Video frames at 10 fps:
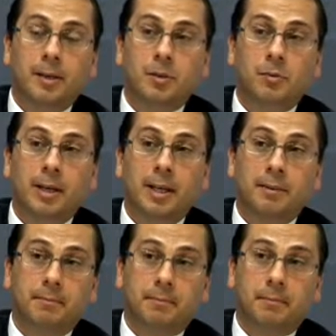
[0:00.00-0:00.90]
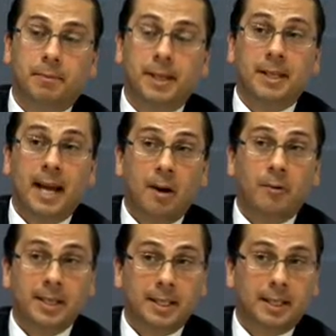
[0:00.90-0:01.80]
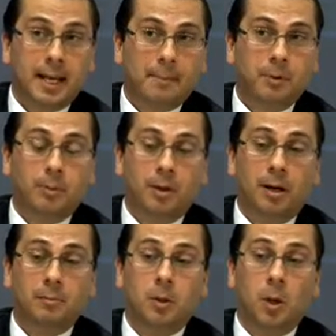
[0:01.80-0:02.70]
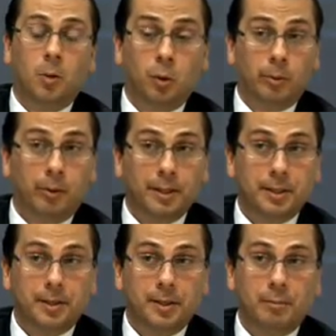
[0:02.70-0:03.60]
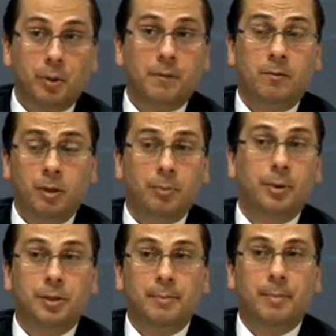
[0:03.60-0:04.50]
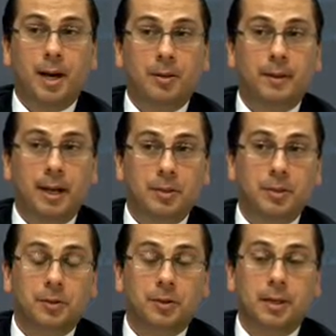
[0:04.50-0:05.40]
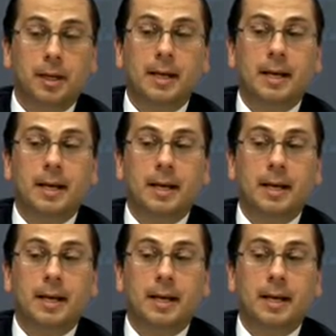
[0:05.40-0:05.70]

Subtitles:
is really been now recently coupled by lower oil prices, improving real purchasing power of households.